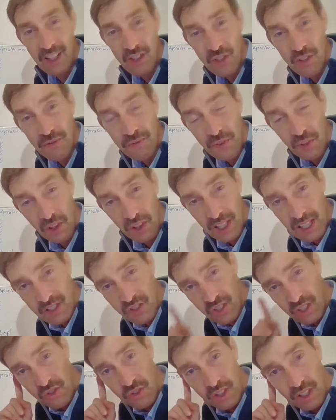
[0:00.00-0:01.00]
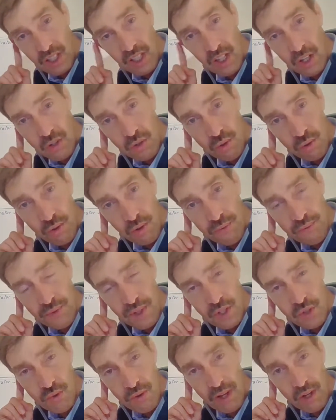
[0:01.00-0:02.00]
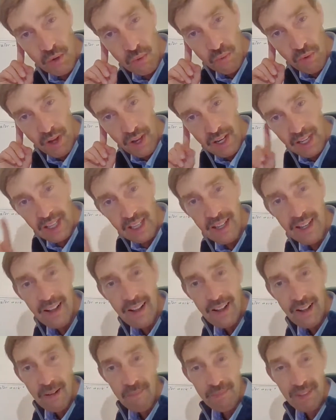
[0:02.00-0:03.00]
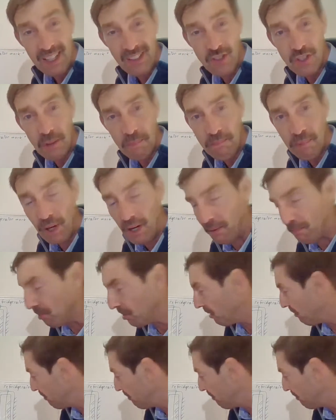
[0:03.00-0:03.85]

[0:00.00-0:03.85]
And if you listen, you can hear your refrigerator running. That's the pump.